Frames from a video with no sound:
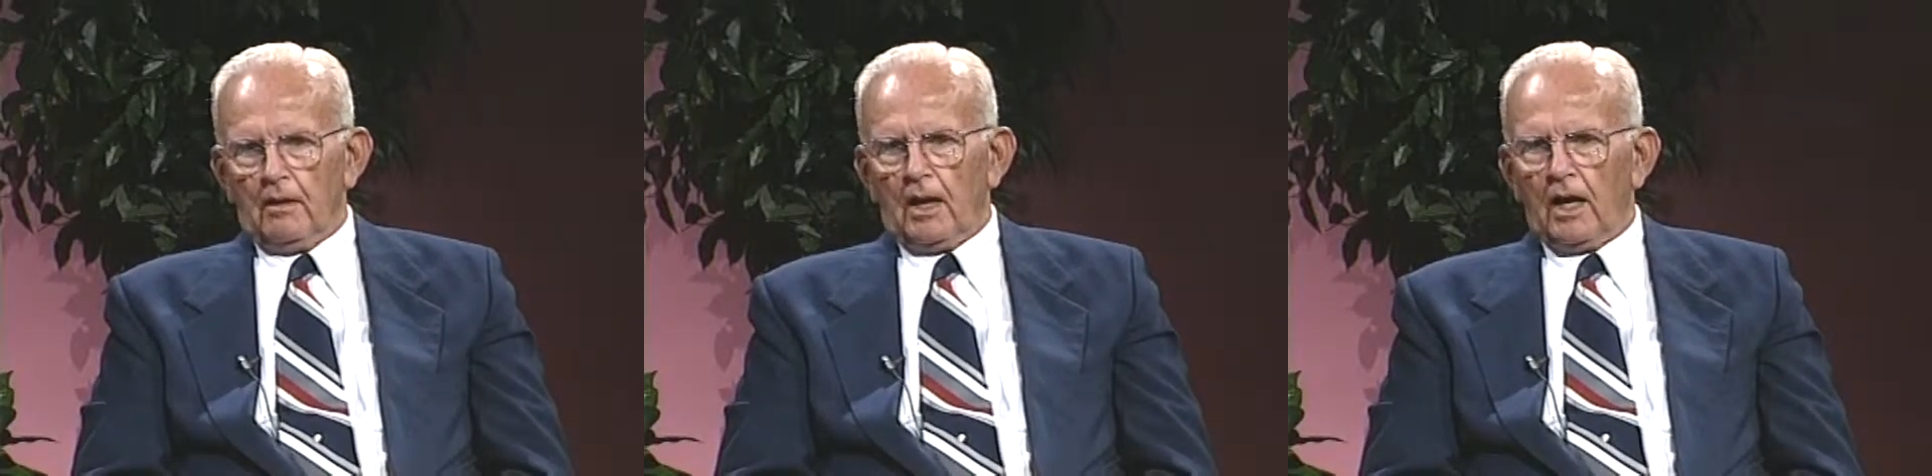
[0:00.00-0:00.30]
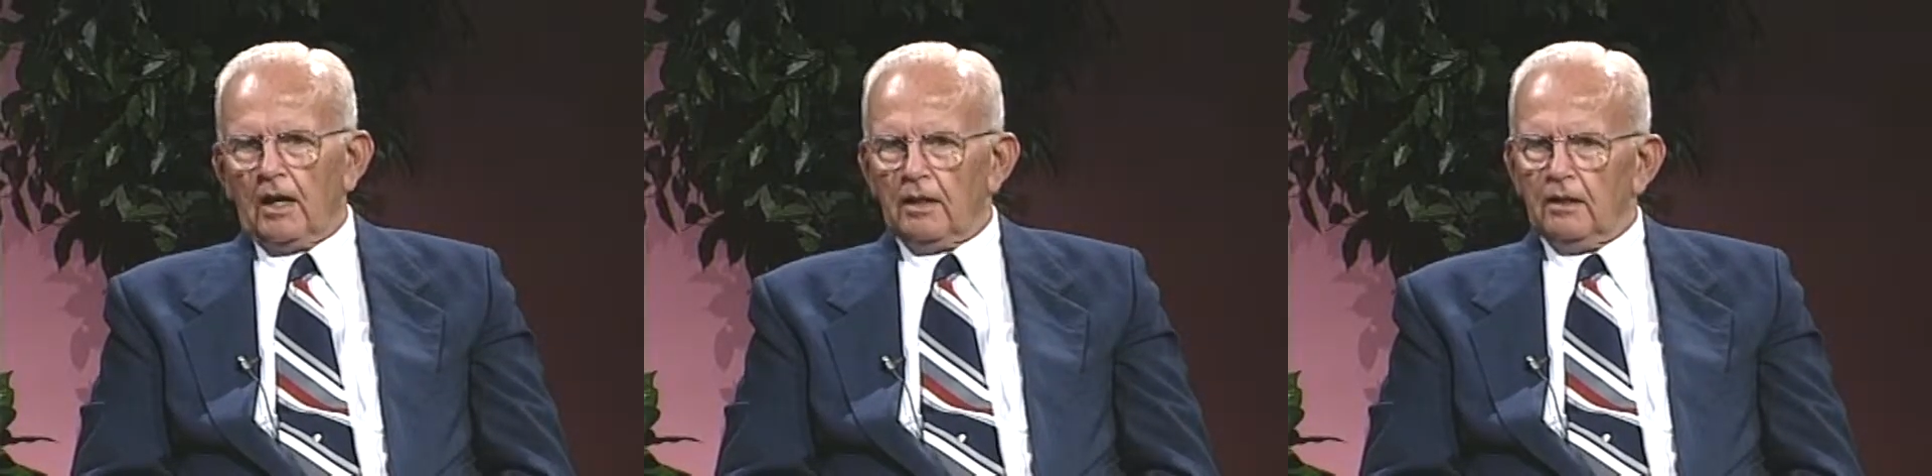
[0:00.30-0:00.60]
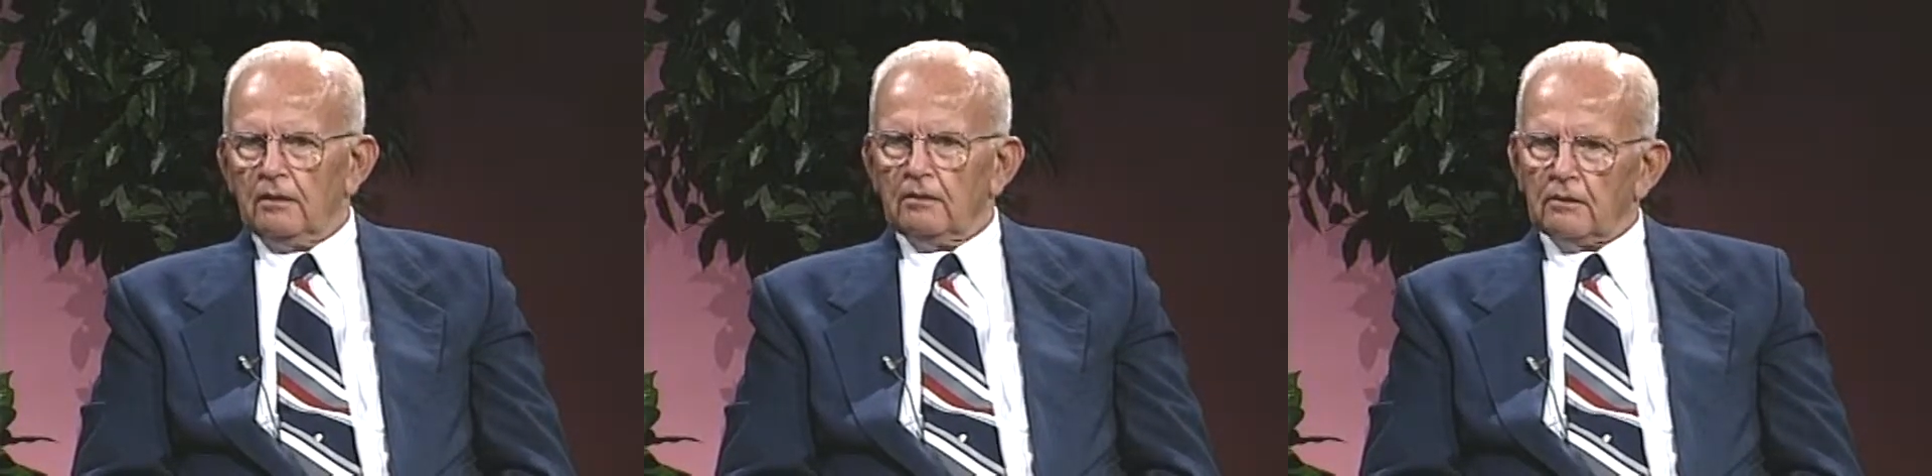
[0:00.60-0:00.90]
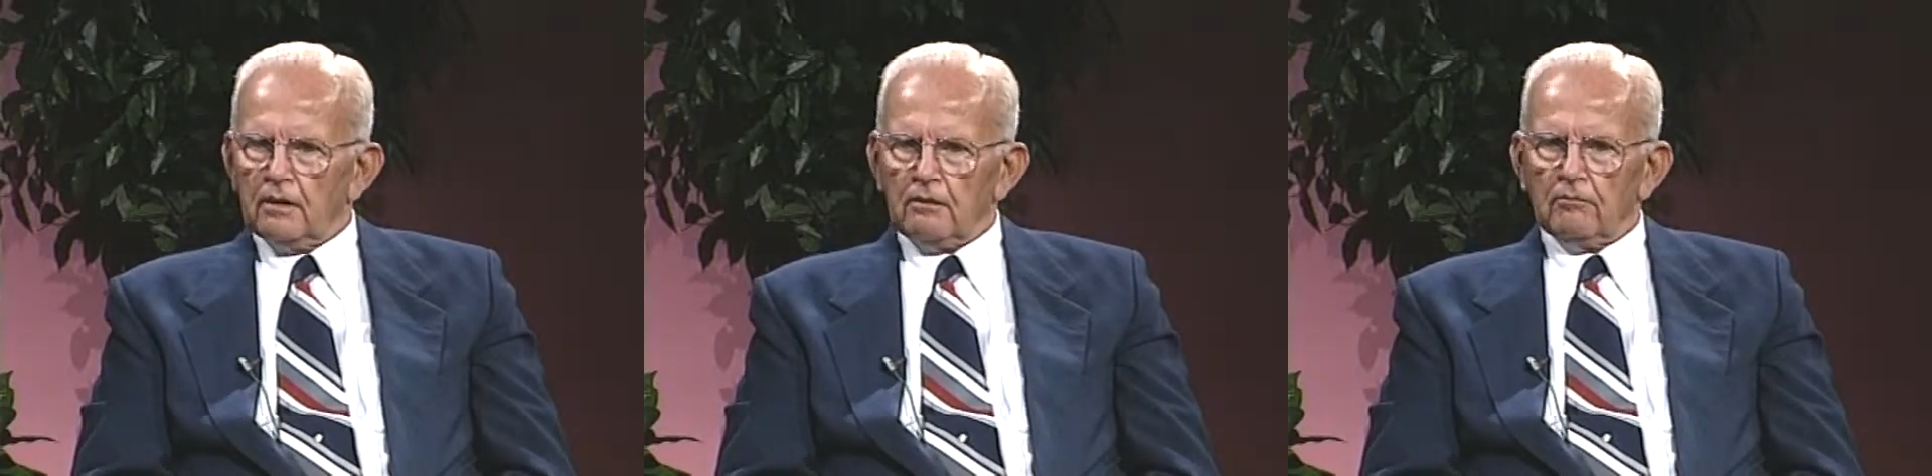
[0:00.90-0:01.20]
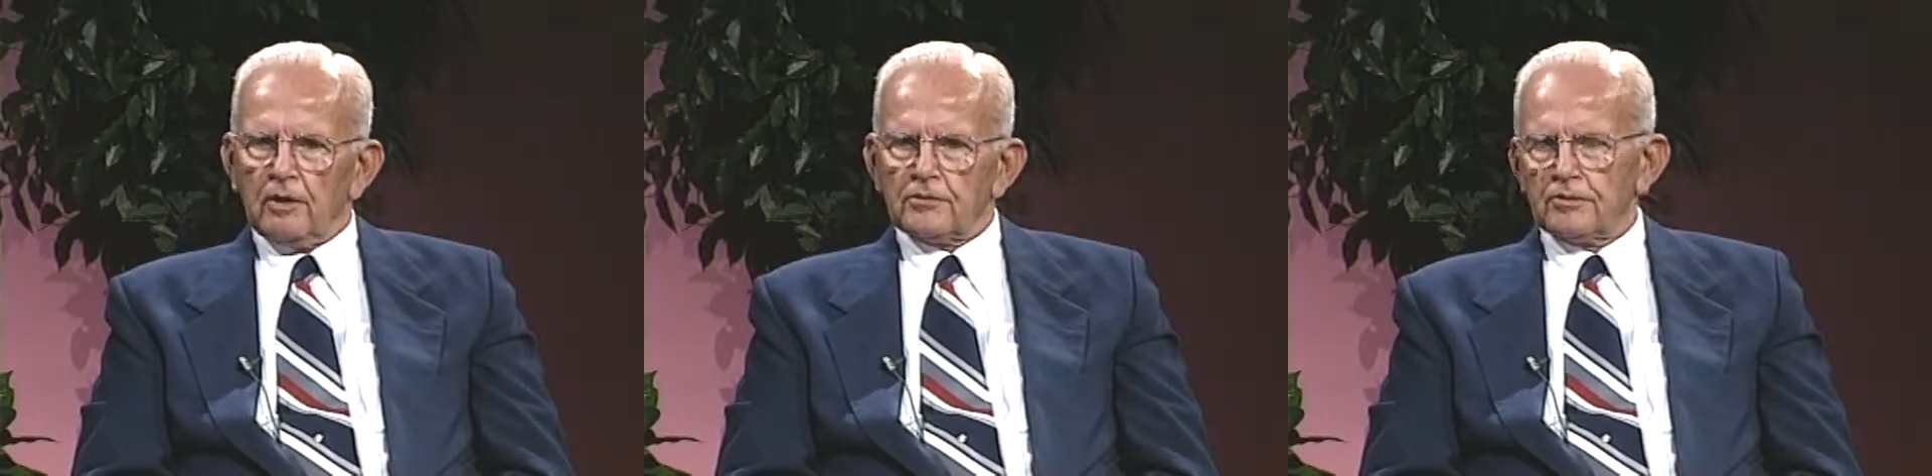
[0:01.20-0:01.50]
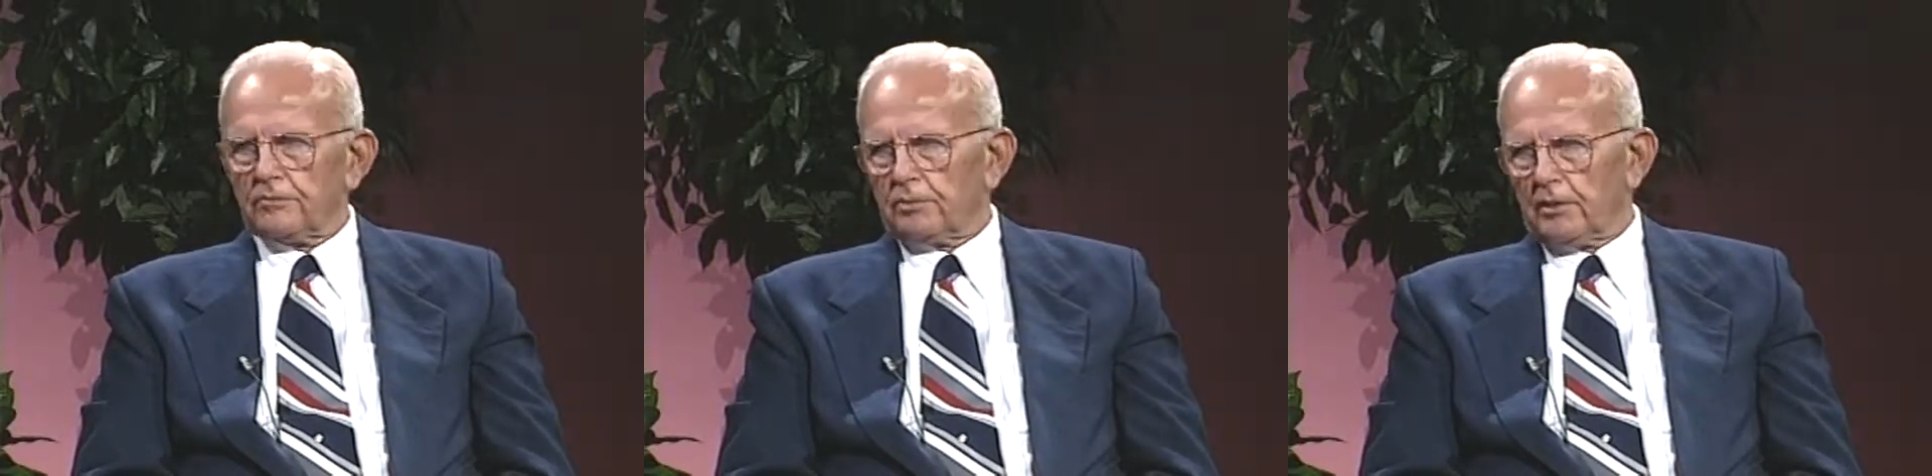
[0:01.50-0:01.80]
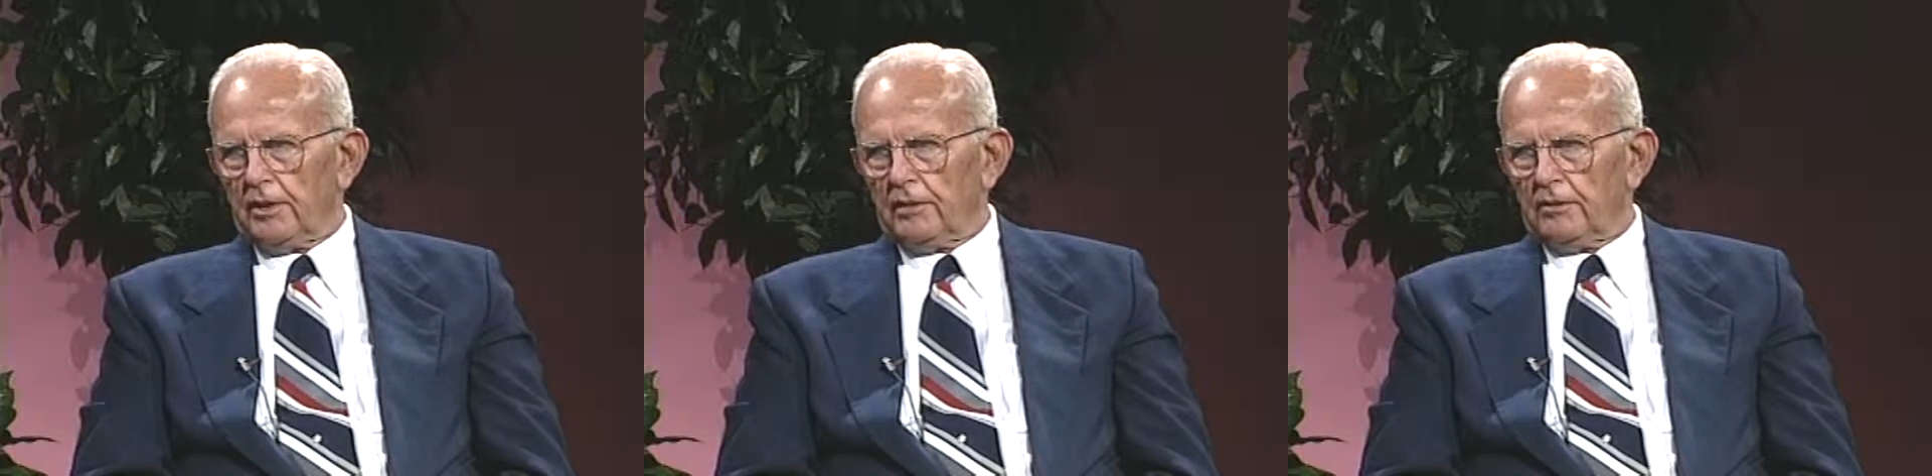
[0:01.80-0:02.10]
I think Richard
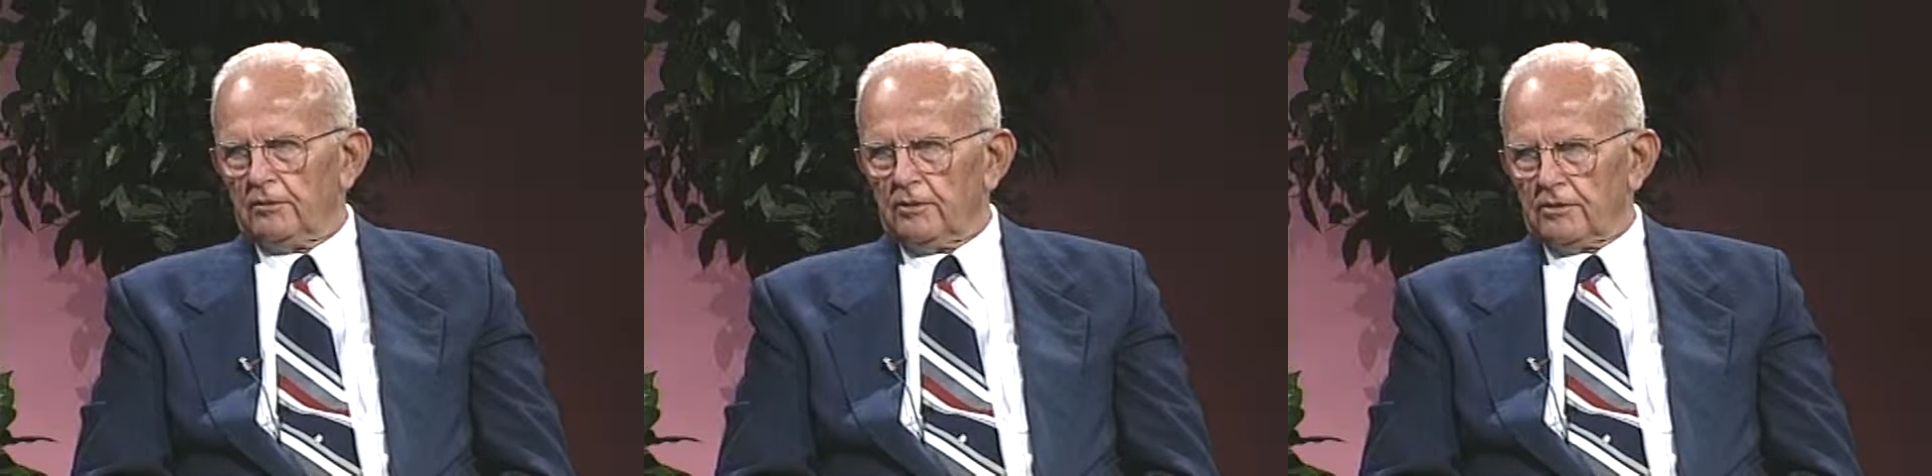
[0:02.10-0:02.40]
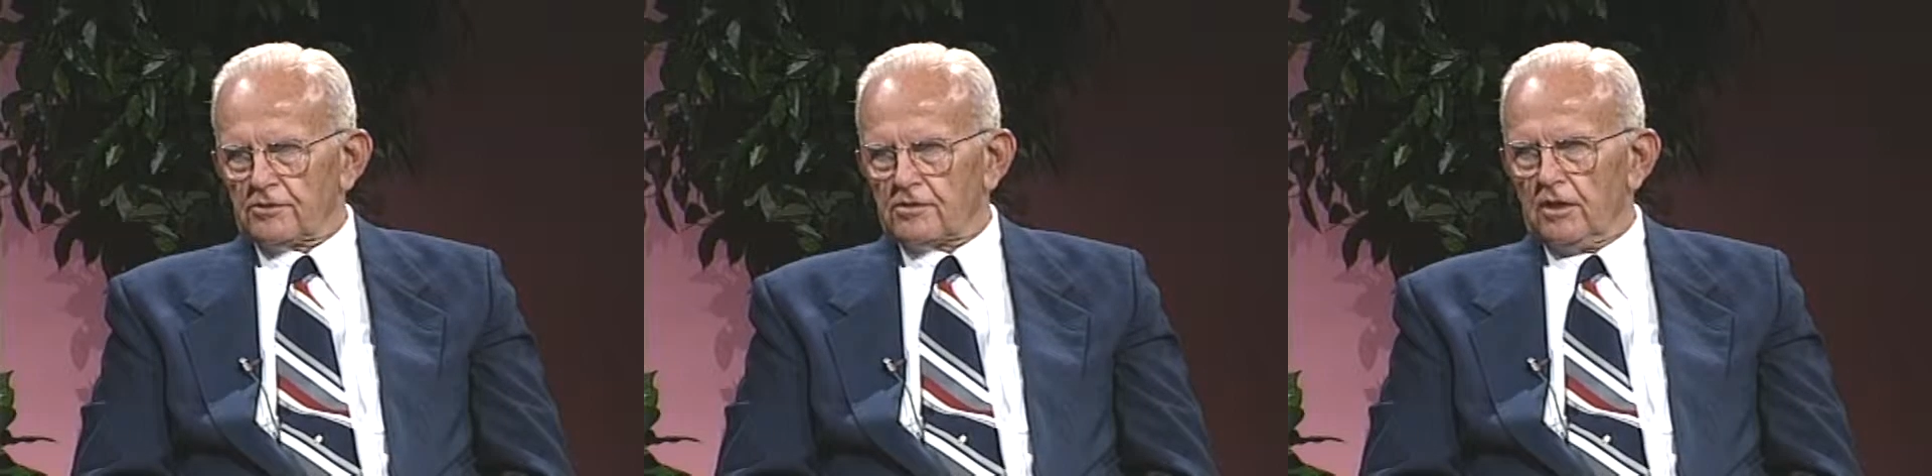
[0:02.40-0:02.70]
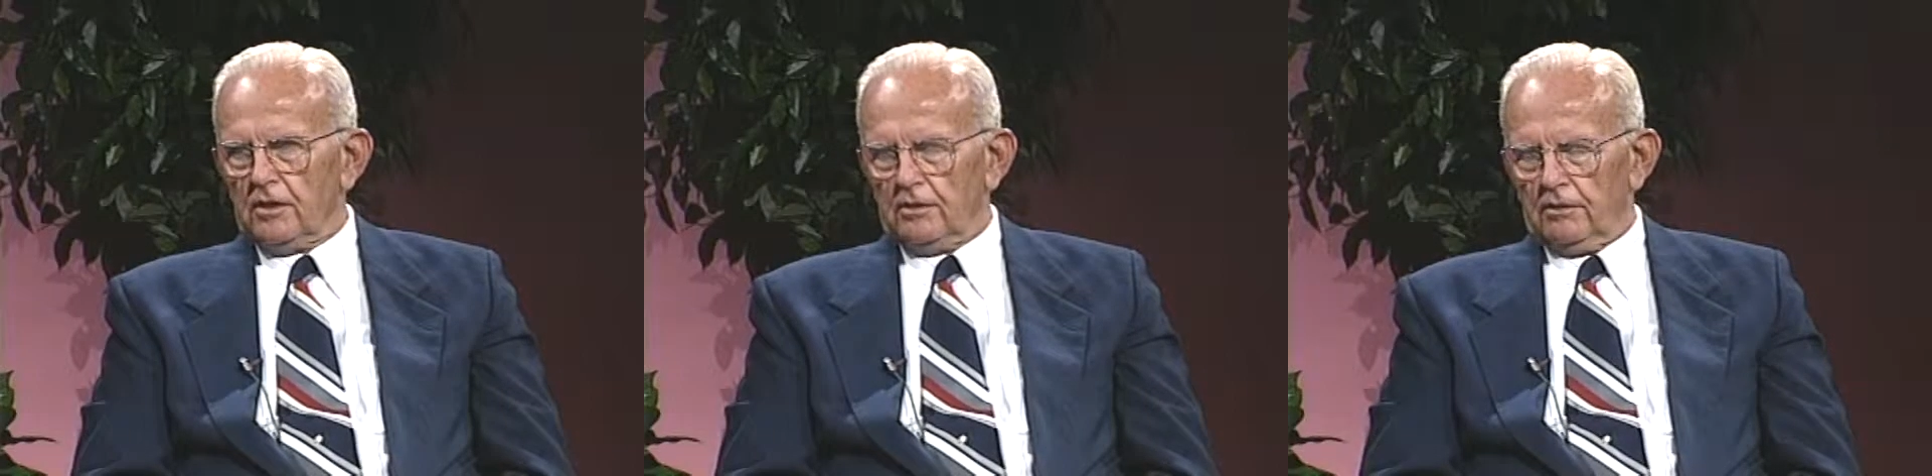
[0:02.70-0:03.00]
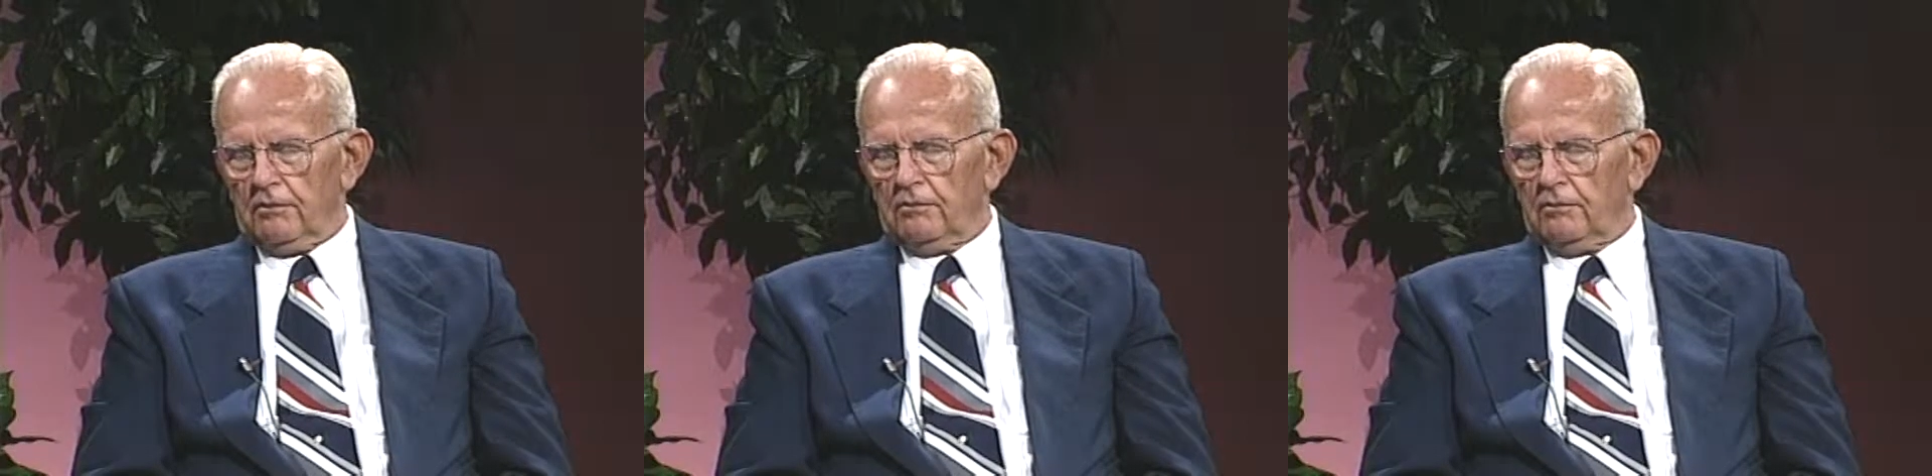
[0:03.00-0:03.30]
played the son.